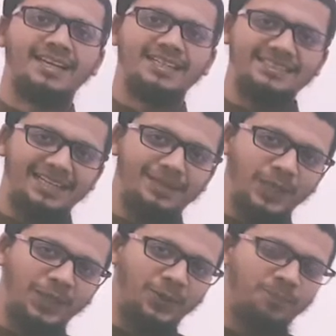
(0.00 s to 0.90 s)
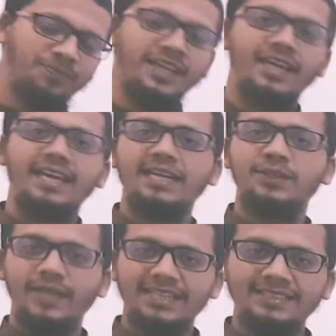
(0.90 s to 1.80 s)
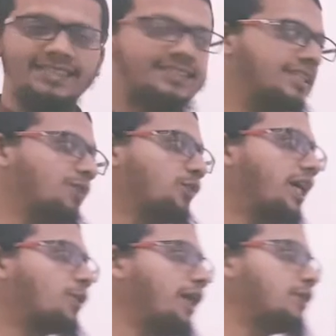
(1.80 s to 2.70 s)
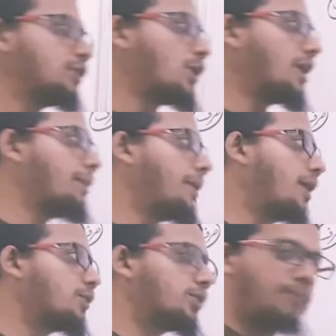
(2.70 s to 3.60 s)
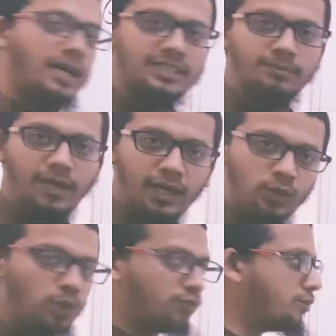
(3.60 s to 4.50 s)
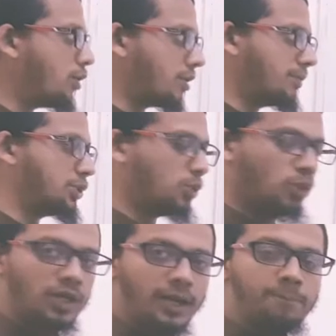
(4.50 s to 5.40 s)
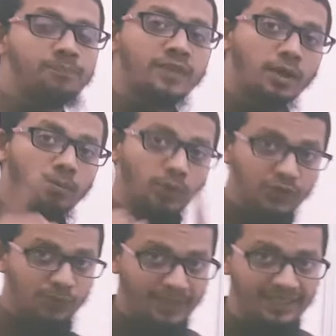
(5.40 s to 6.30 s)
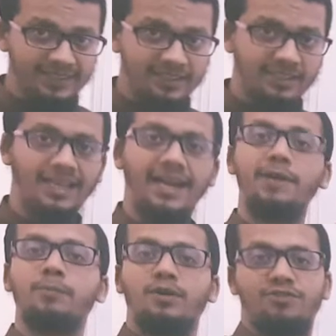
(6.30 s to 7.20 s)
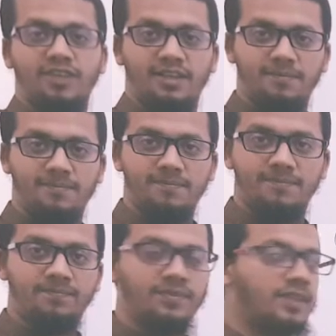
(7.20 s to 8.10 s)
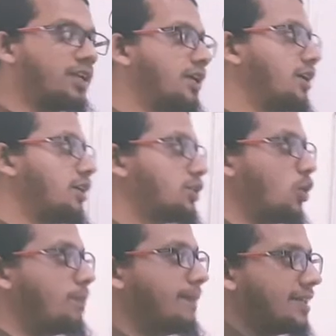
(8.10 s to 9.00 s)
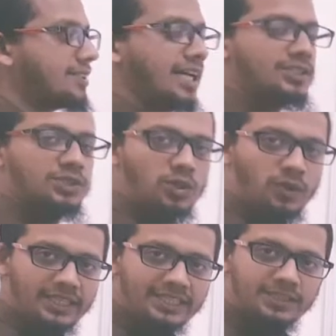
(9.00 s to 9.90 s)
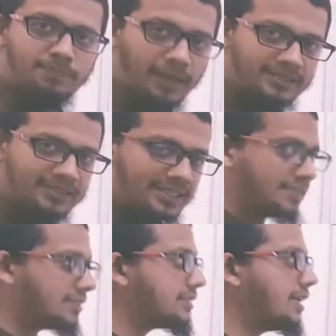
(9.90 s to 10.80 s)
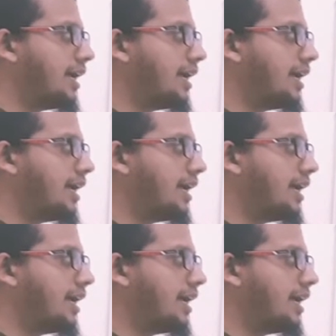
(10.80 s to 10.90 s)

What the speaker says: Assalamu alaikum. In today's lesson, we are going to talk about Madi Maruf or Majhool, Musbat and Manfi. So Madi, as you know, it is past tense,